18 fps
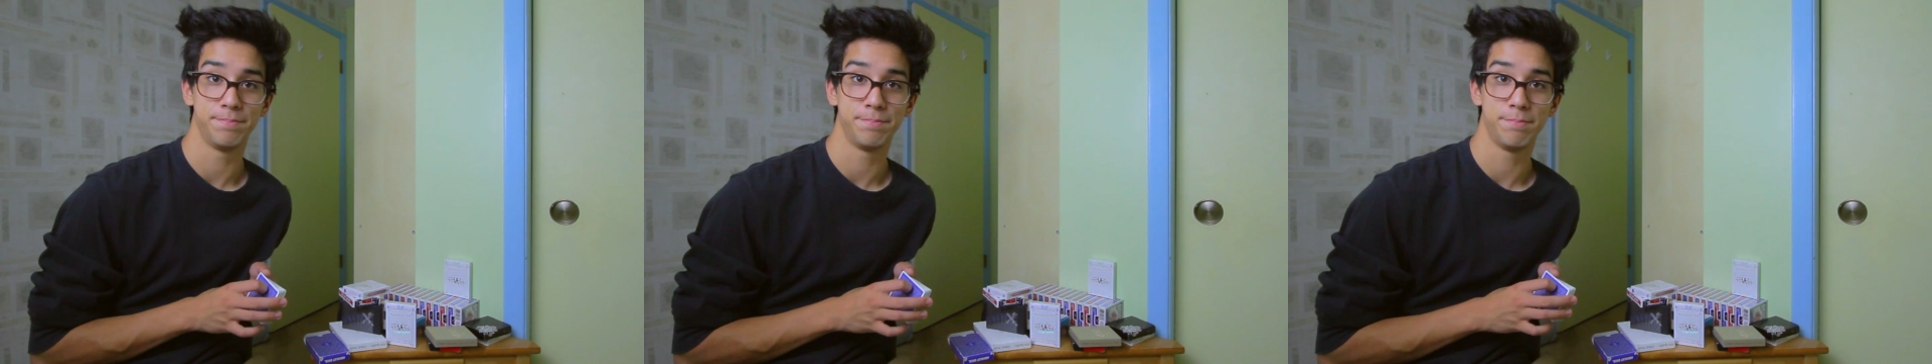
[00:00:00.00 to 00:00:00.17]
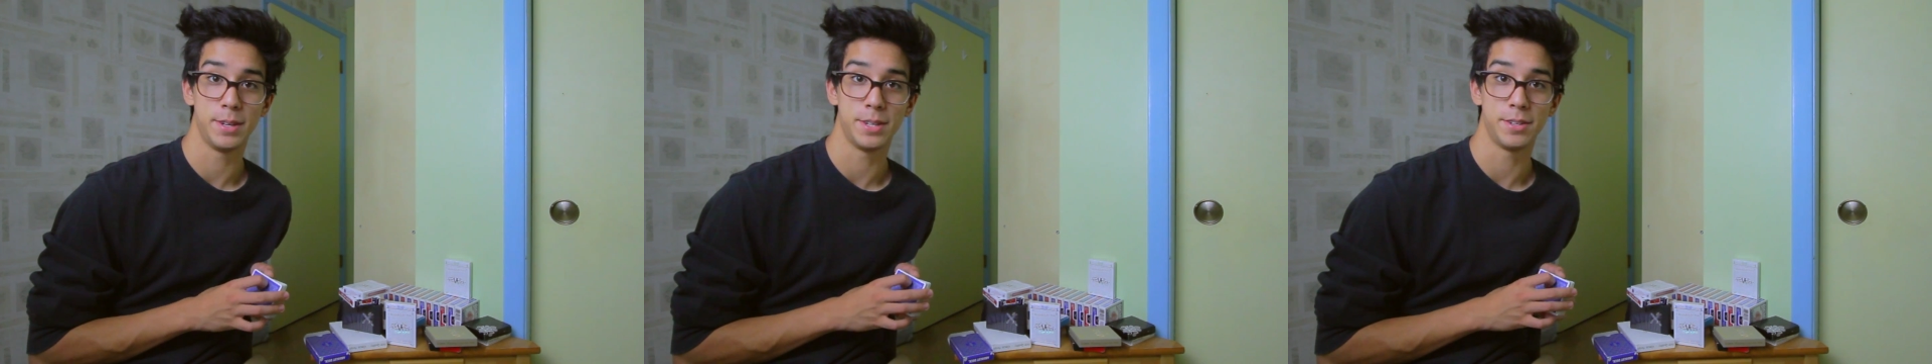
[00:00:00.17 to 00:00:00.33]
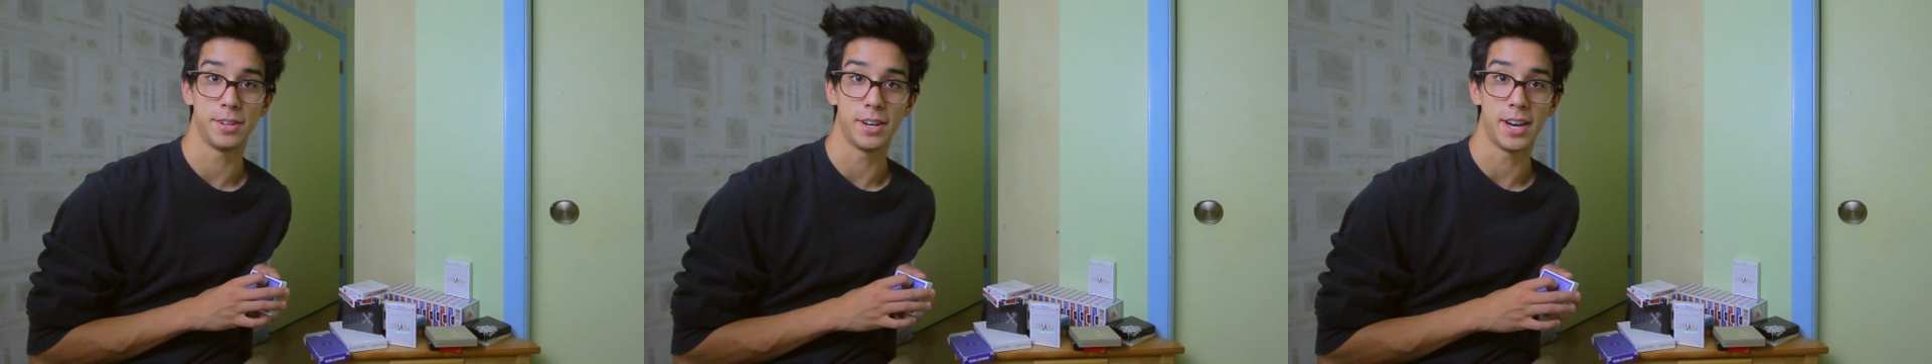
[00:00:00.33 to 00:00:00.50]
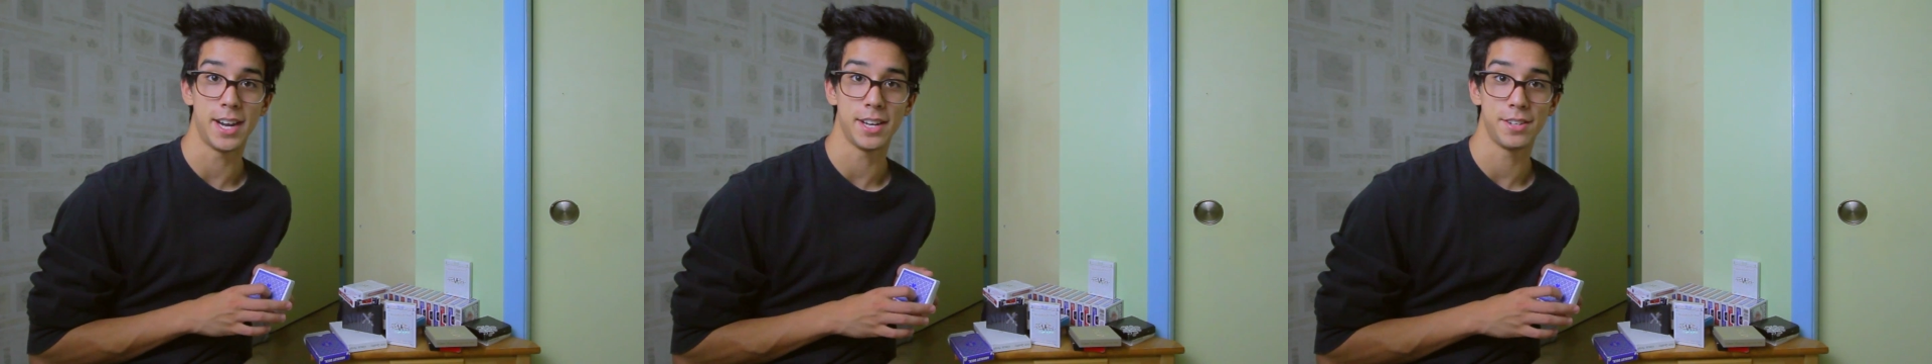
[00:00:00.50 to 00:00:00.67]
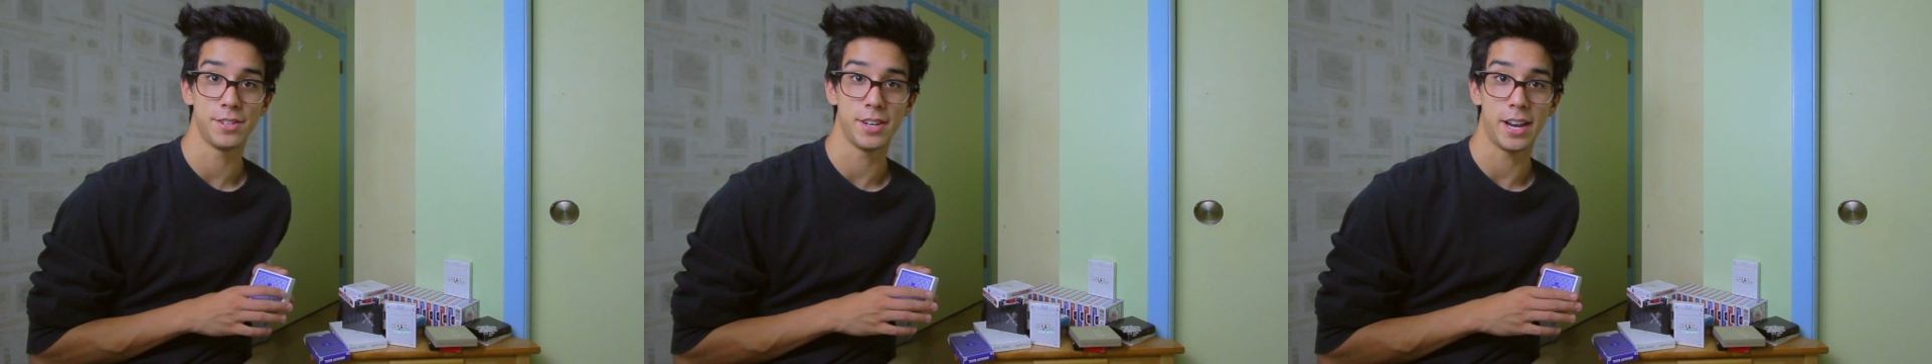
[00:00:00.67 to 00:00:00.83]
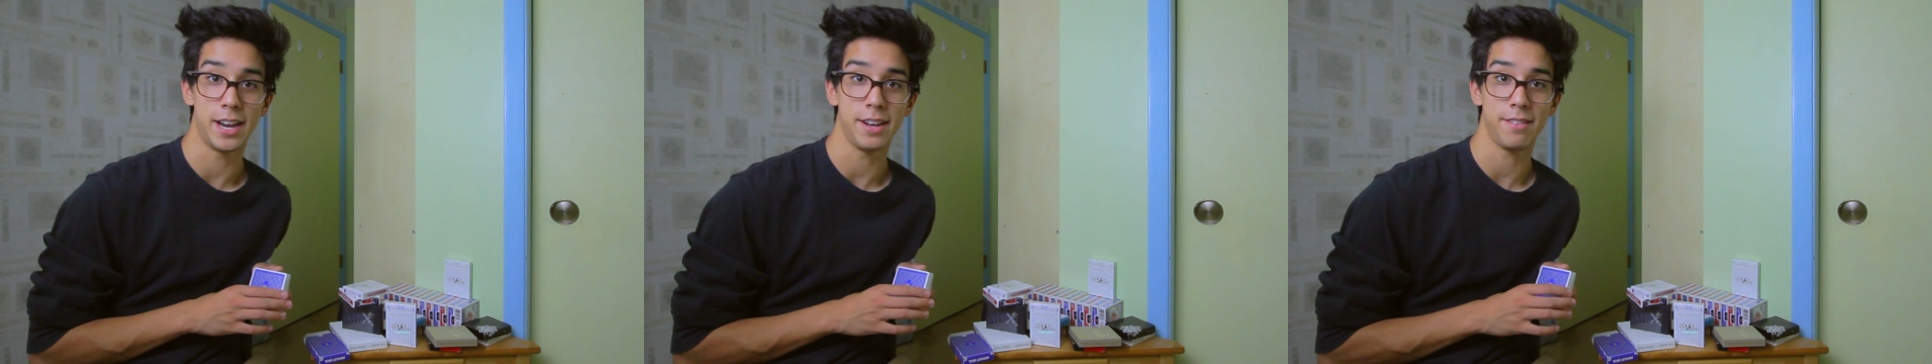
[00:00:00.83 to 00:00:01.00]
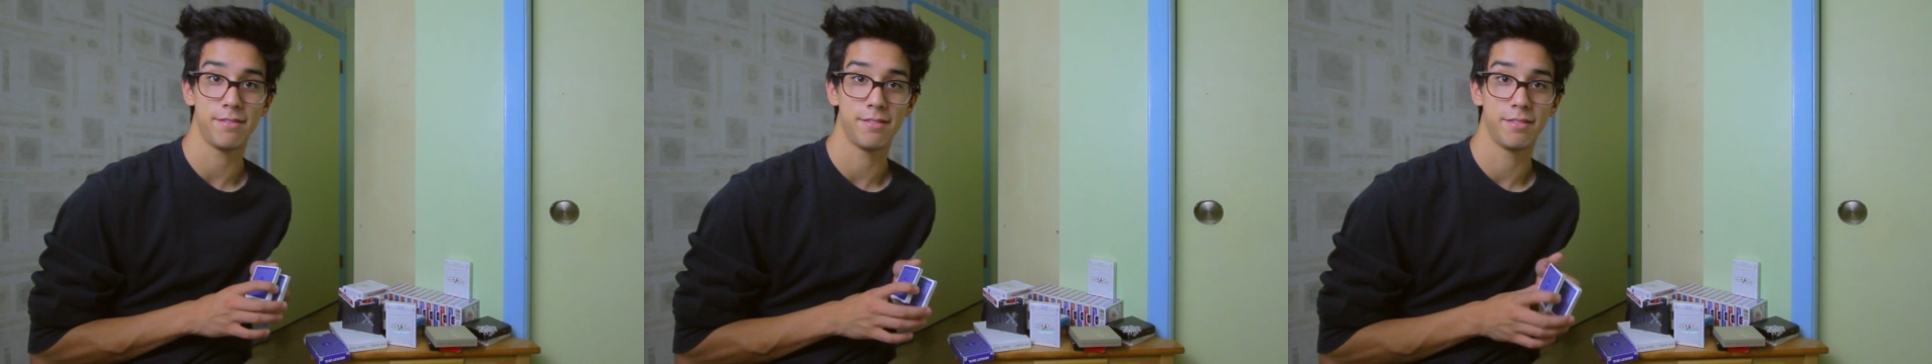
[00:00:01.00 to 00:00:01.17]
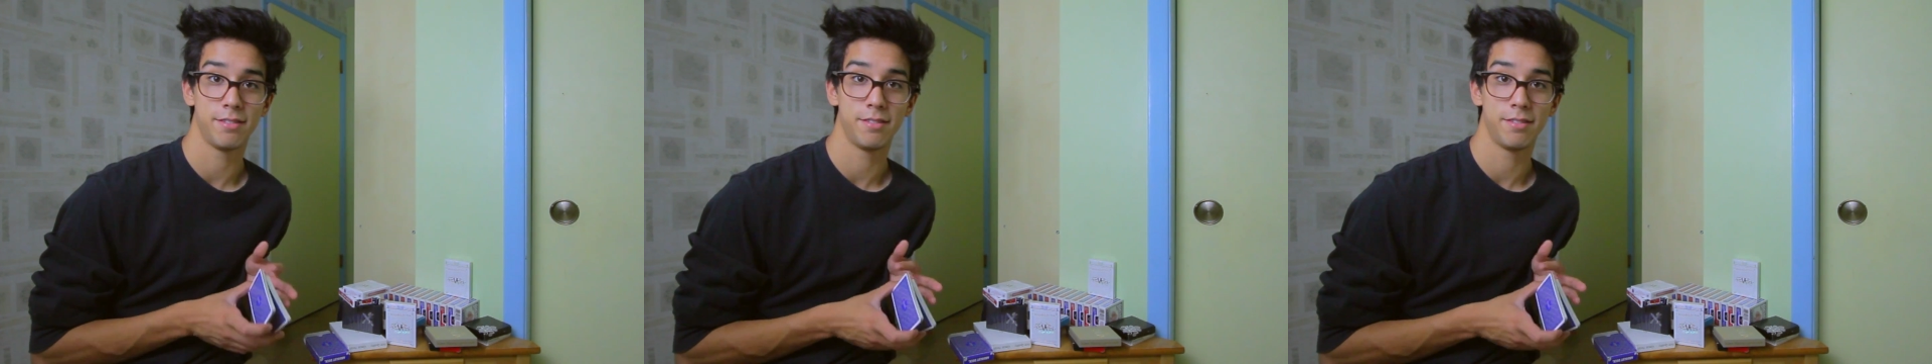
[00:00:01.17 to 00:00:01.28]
Mr. Hotshot,